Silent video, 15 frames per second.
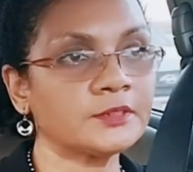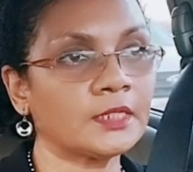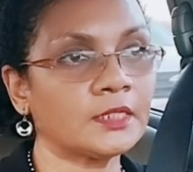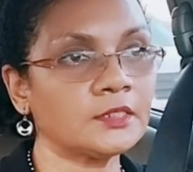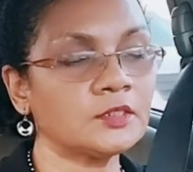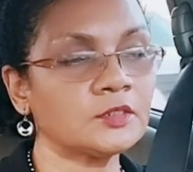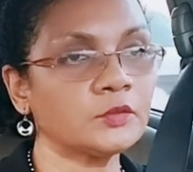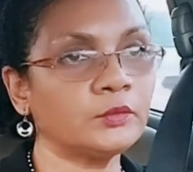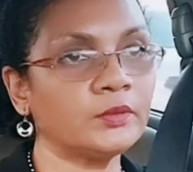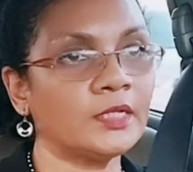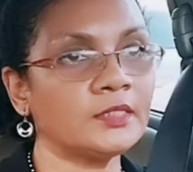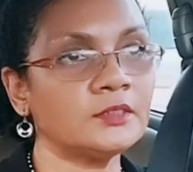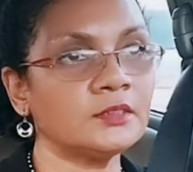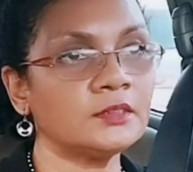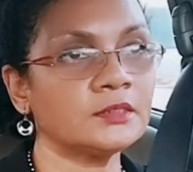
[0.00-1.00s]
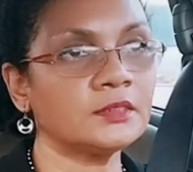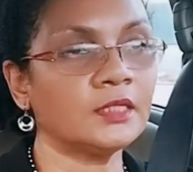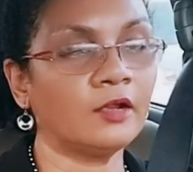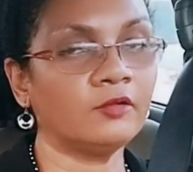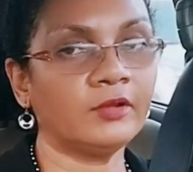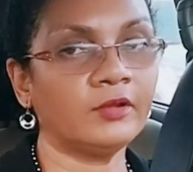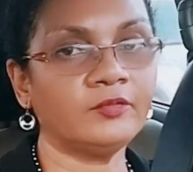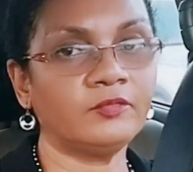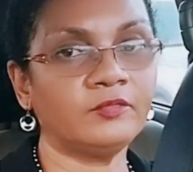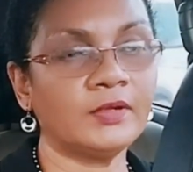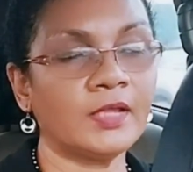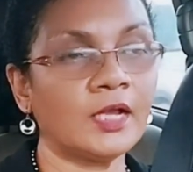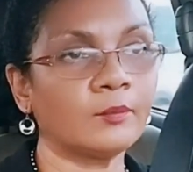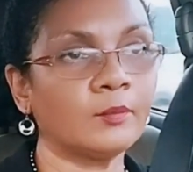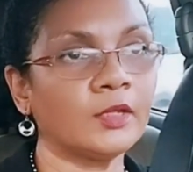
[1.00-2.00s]
As soon as you see a red
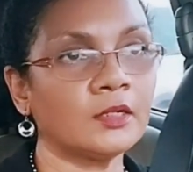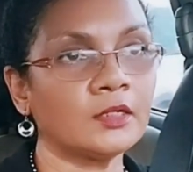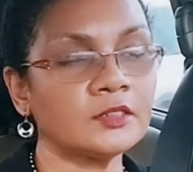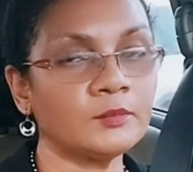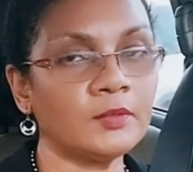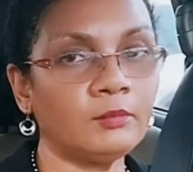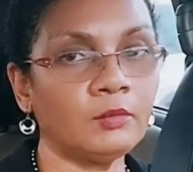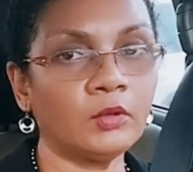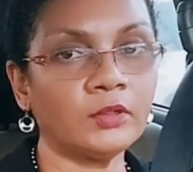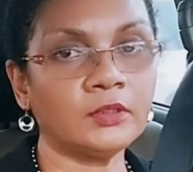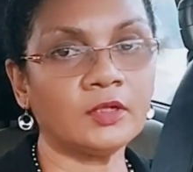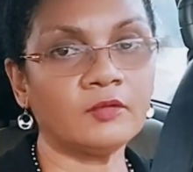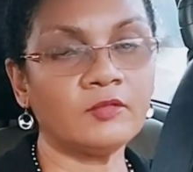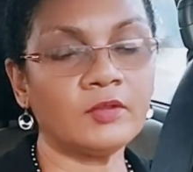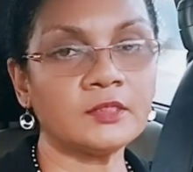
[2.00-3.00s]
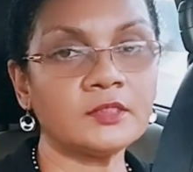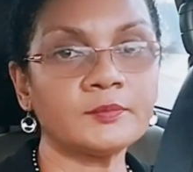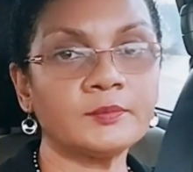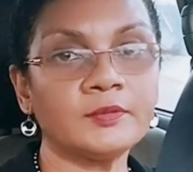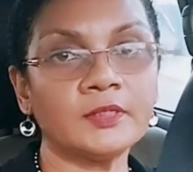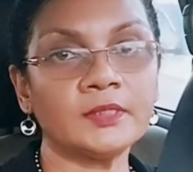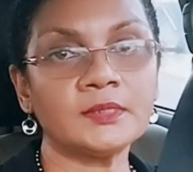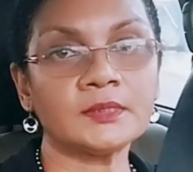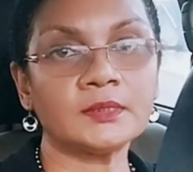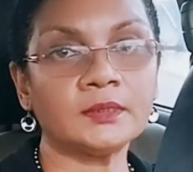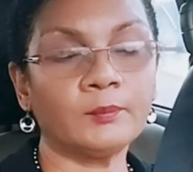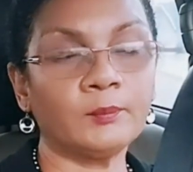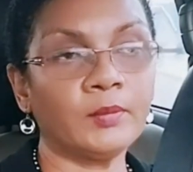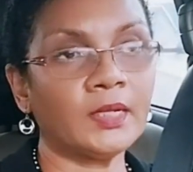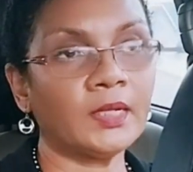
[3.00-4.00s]
flag, because maybe what you have experienced in
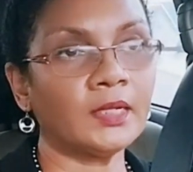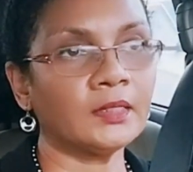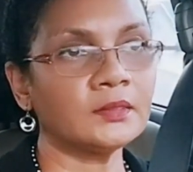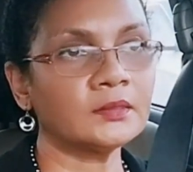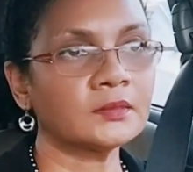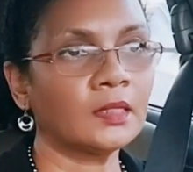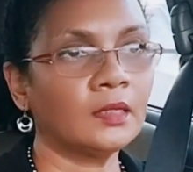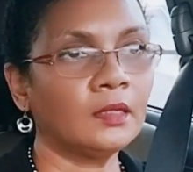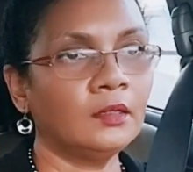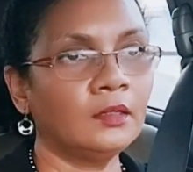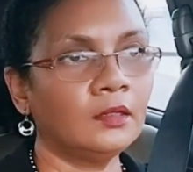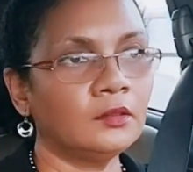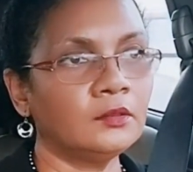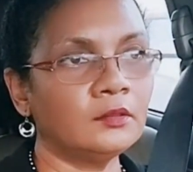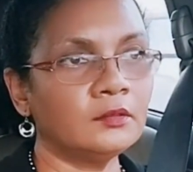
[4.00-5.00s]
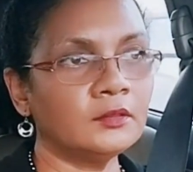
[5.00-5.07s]
the past, you